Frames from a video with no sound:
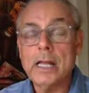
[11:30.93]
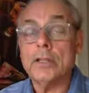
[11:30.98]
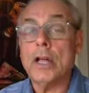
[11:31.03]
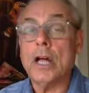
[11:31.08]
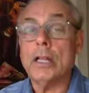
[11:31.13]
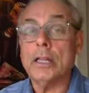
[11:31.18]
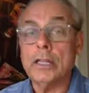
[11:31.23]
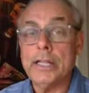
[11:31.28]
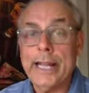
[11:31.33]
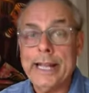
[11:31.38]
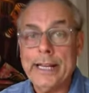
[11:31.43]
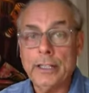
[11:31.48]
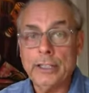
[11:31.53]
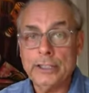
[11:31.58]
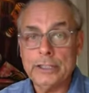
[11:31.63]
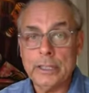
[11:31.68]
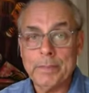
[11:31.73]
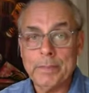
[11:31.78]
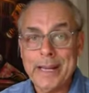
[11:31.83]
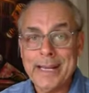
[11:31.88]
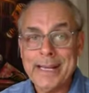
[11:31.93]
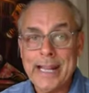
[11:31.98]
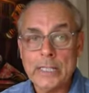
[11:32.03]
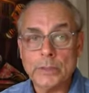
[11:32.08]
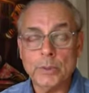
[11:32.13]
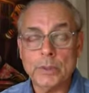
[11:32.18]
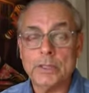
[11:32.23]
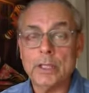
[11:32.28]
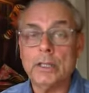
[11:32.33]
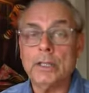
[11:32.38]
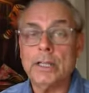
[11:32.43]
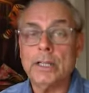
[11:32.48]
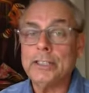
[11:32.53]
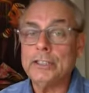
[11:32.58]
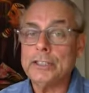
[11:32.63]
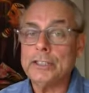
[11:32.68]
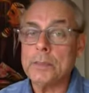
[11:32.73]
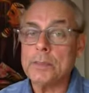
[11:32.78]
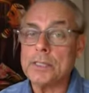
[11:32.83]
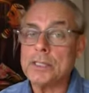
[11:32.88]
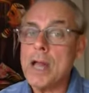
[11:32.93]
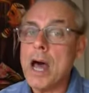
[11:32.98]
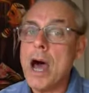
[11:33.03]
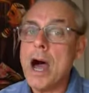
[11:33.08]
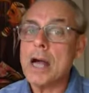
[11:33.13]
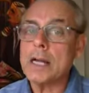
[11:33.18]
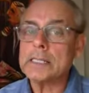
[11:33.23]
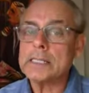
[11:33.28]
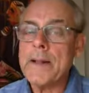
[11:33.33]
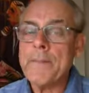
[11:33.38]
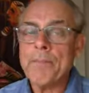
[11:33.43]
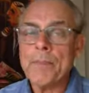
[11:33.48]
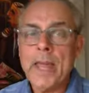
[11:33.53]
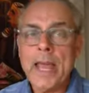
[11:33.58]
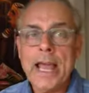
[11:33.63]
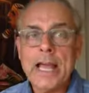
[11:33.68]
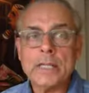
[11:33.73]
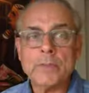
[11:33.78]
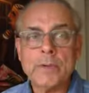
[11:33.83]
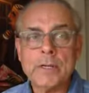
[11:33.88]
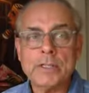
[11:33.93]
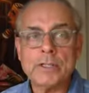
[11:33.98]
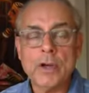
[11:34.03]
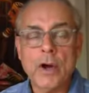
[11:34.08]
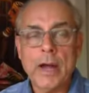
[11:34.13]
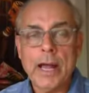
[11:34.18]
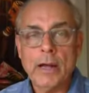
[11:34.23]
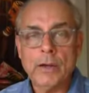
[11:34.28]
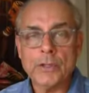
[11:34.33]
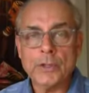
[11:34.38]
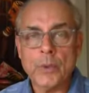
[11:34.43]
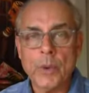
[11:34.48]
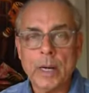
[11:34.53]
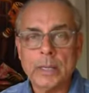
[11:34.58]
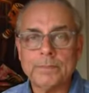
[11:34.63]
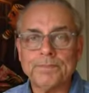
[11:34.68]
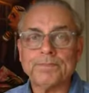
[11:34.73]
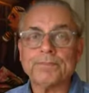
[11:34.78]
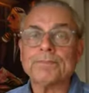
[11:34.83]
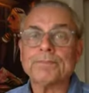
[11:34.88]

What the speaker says: the leadership index with the leadership stocks, as we saw elsewhere.